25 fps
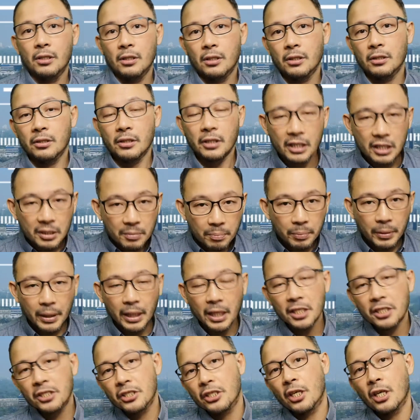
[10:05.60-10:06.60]
display
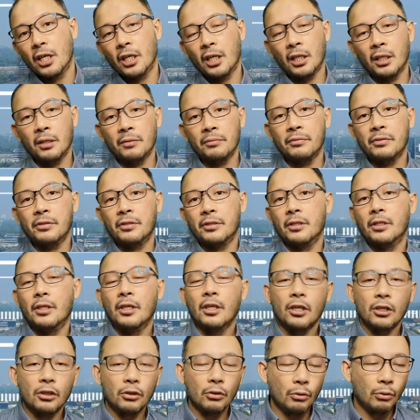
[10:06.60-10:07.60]
shelves,
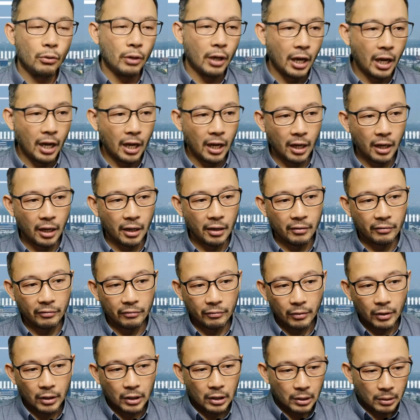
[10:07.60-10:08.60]
you have,
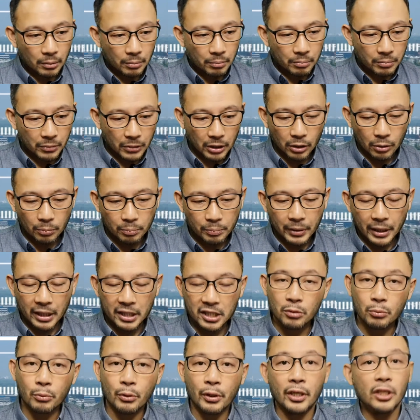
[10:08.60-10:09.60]
places
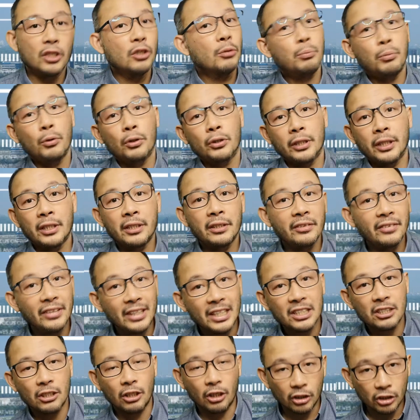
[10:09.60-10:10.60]
where you put in
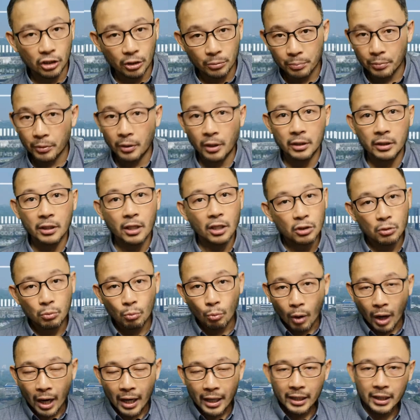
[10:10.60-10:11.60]
these other products.
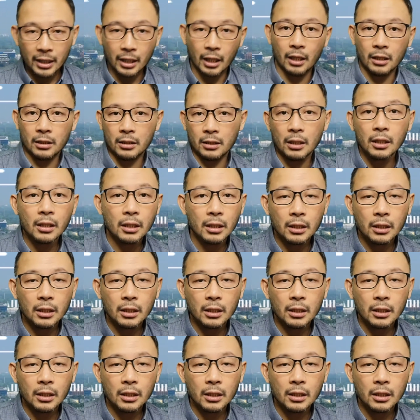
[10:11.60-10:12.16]
Why not,